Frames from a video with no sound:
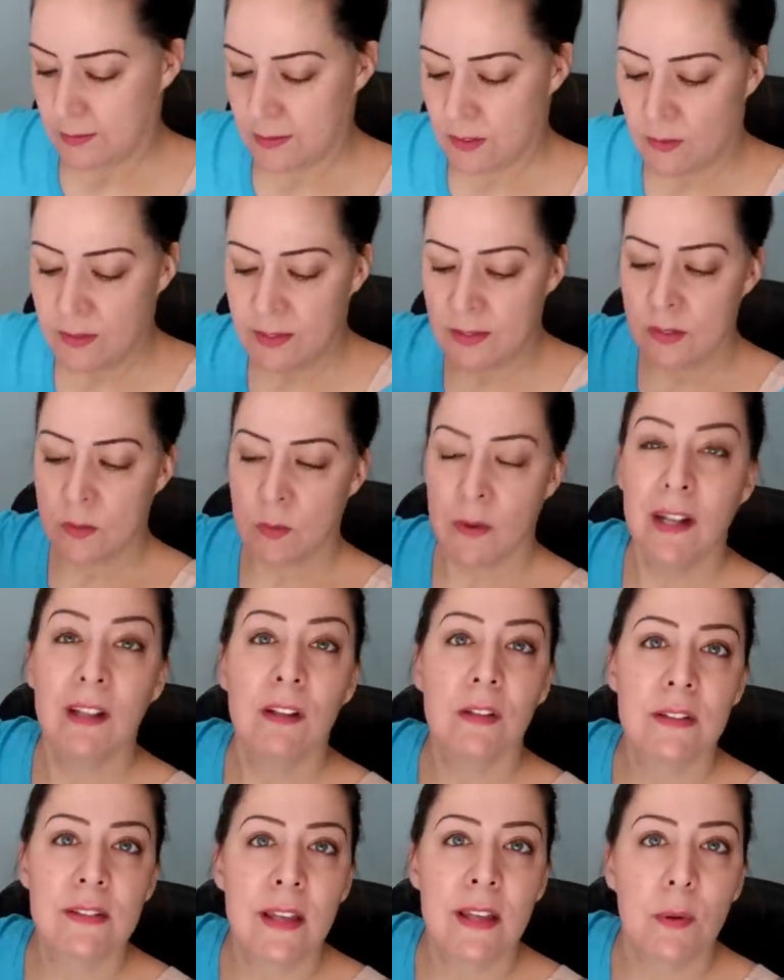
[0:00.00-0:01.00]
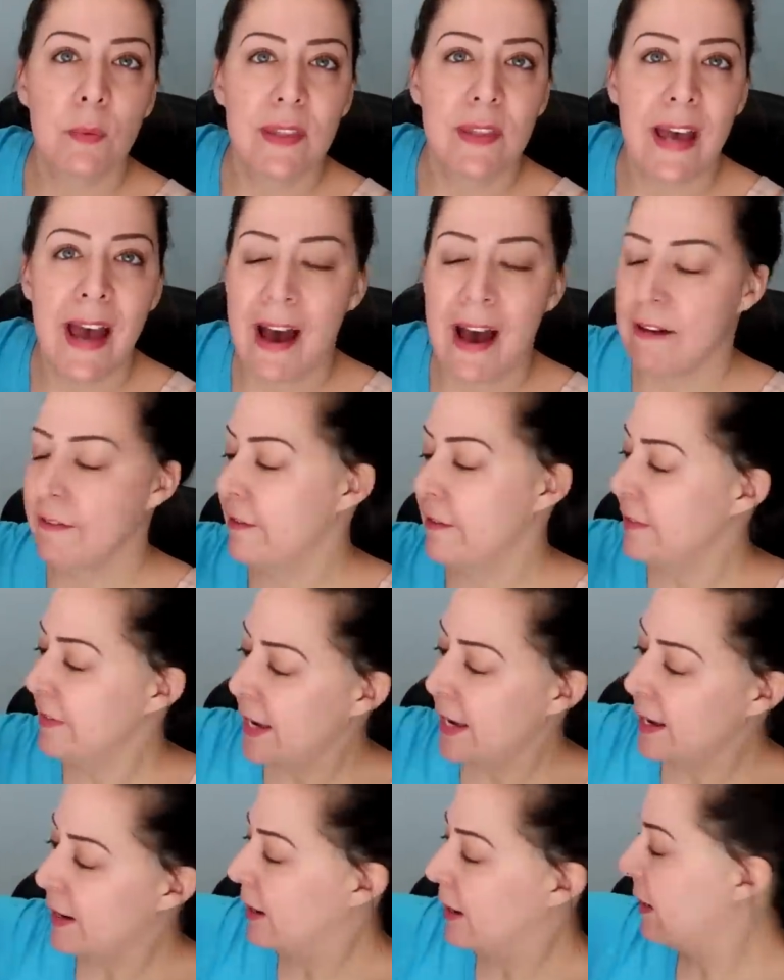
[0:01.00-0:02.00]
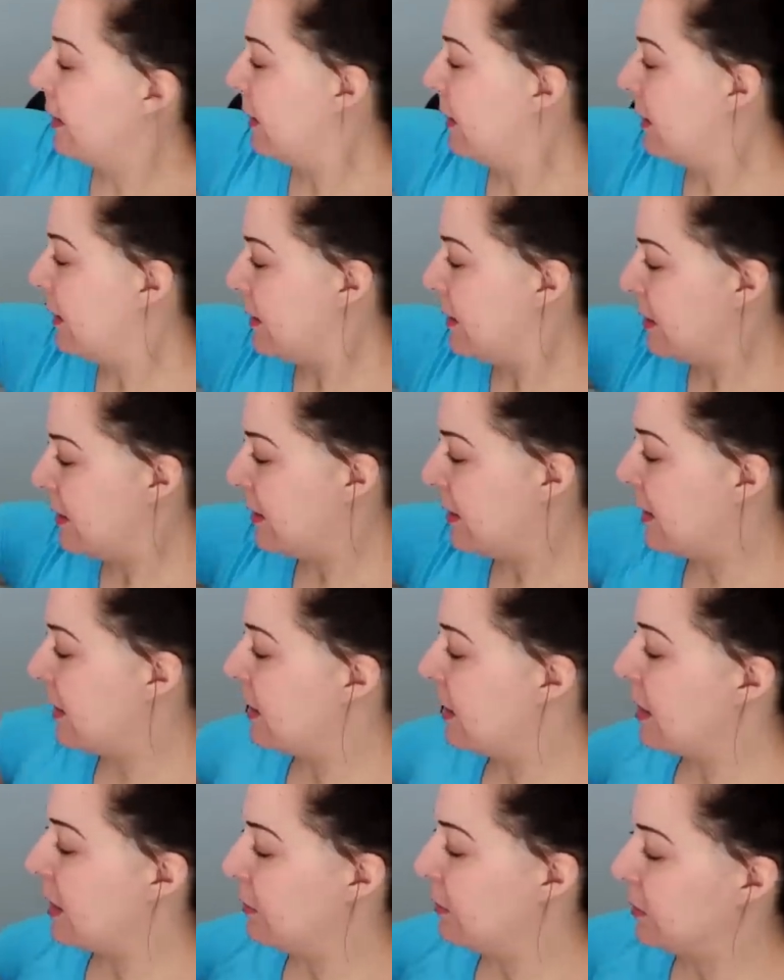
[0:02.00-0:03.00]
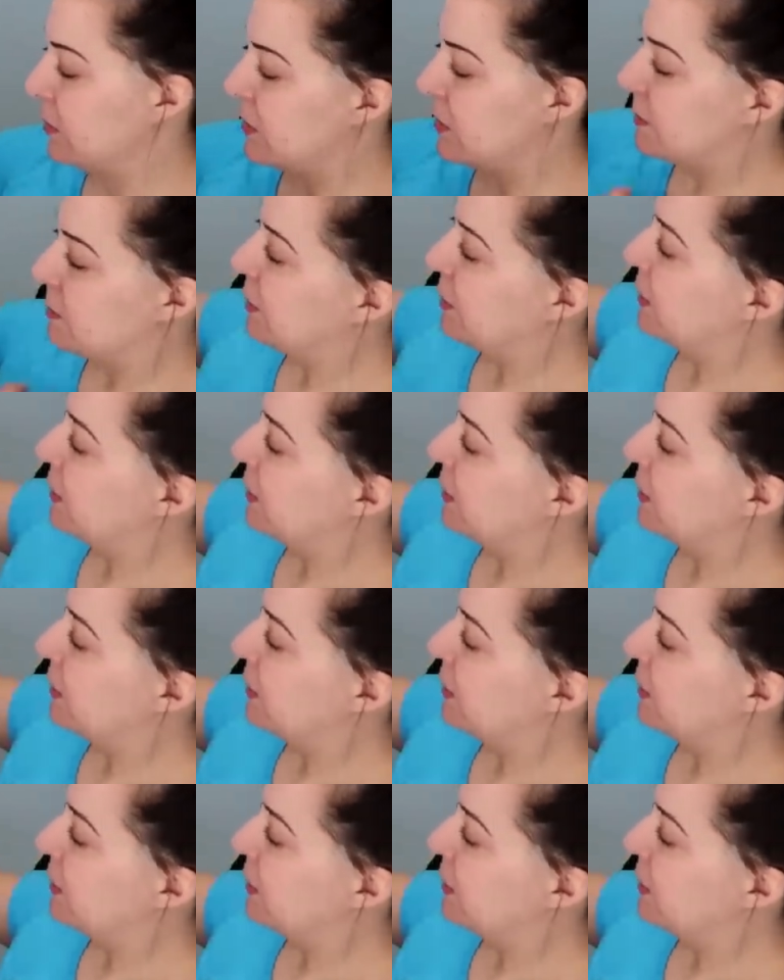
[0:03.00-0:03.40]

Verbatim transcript: So this is what it looks like with half of it. And then I will just